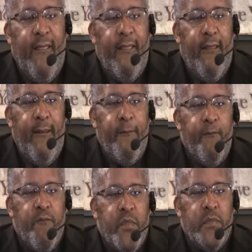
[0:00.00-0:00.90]

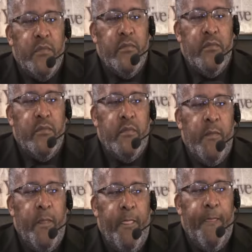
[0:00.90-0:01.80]

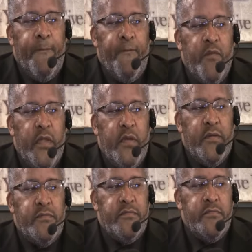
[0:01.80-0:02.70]

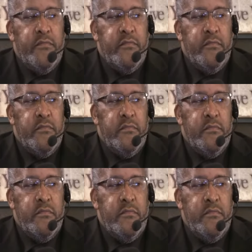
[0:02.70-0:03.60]

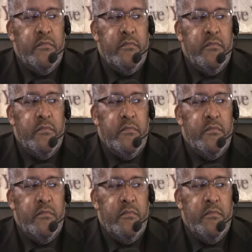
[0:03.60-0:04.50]

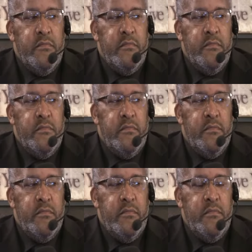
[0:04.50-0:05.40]

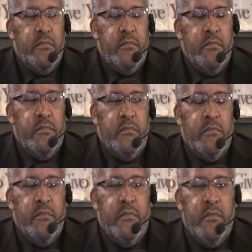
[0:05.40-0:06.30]

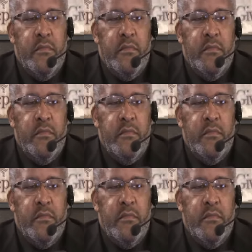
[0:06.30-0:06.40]
[no speech]